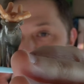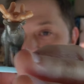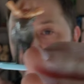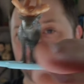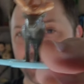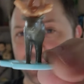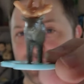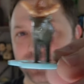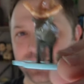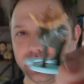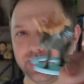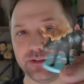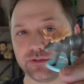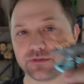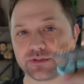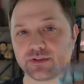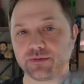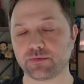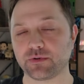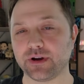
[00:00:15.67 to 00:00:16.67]
from a Kinder
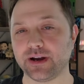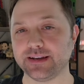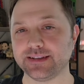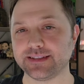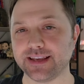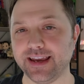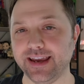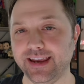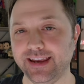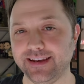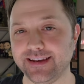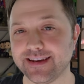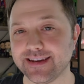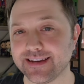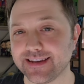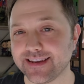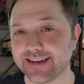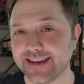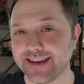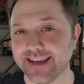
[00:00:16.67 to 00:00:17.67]
Surprise egg,
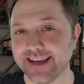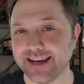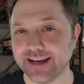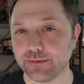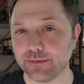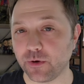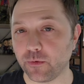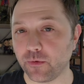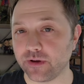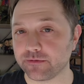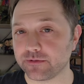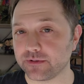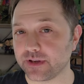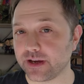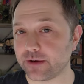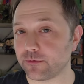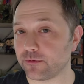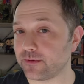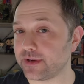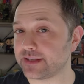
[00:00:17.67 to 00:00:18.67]
and my wife and
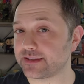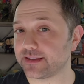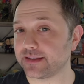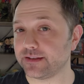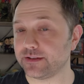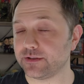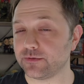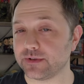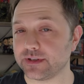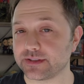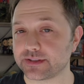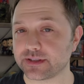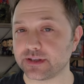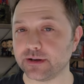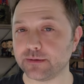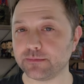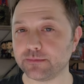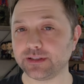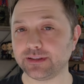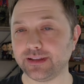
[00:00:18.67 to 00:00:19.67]
I were recently doing
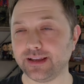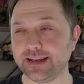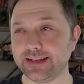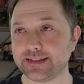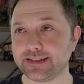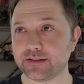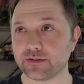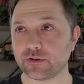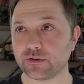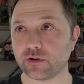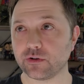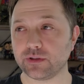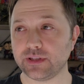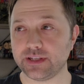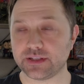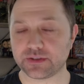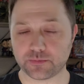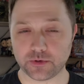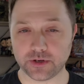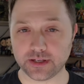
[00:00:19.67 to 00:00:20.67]
some light and
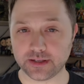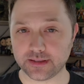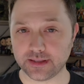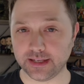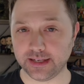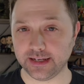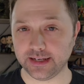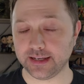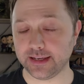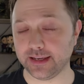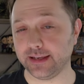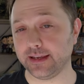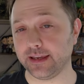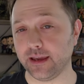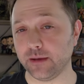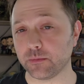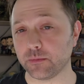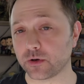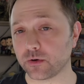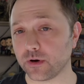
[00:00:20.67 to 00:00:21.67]
early spring cleaning and
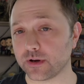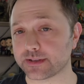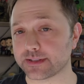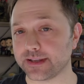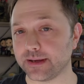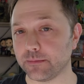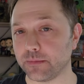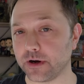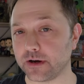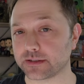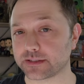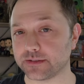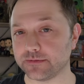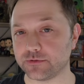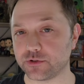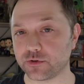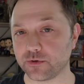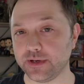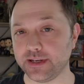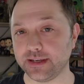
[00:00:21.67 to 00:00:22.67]
came across a box
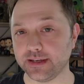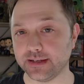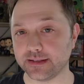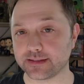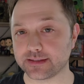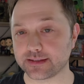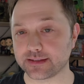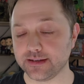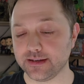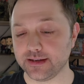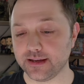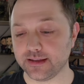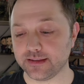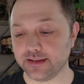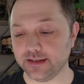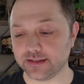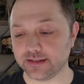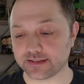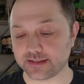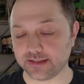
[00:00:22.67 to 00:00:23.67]
of trinkets,
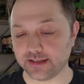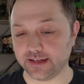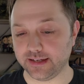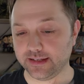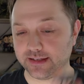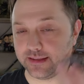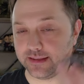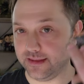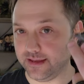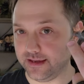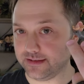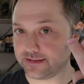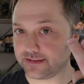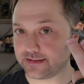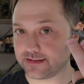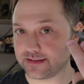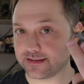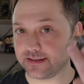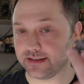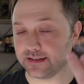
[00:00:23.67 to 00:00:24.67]
things like
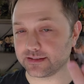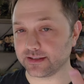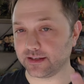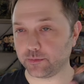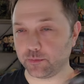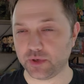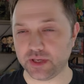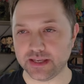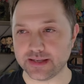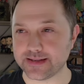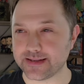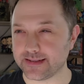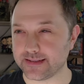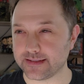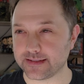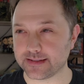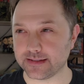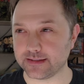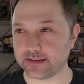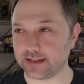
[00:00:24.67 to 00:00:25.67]
this, things like
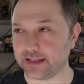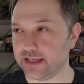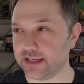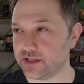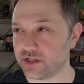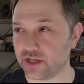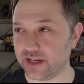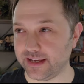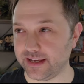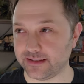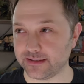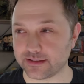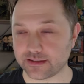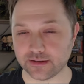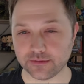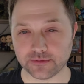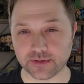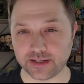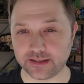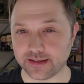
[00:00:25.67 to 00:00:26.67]
pins and keychains,
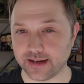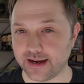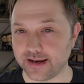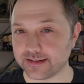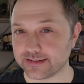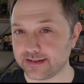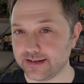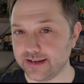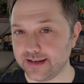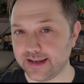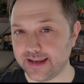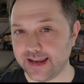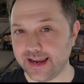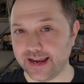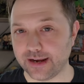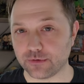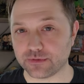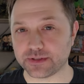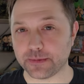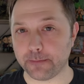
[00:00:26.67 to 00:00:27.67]
stuff like that,
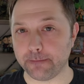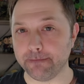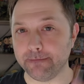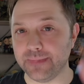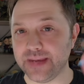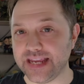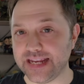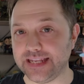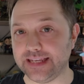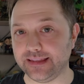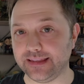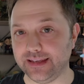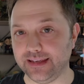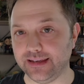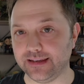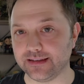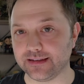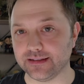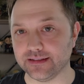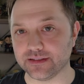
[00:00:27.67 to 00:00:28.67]
and I was
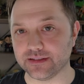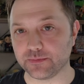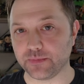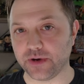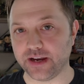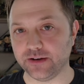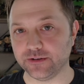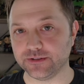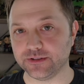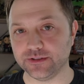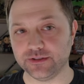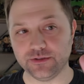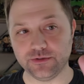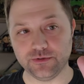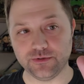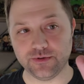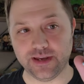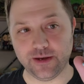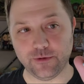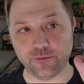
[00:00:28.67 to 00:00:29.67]
immediately inspired to
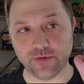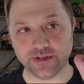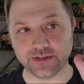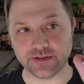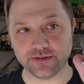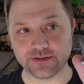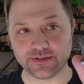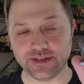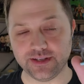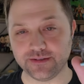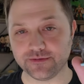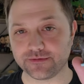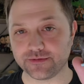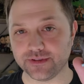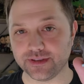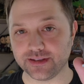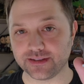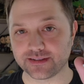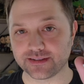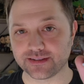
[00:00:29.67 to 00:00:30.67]
do a winter scene
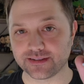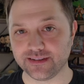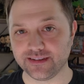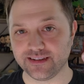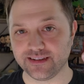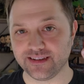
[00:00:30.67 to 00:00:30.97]
for this.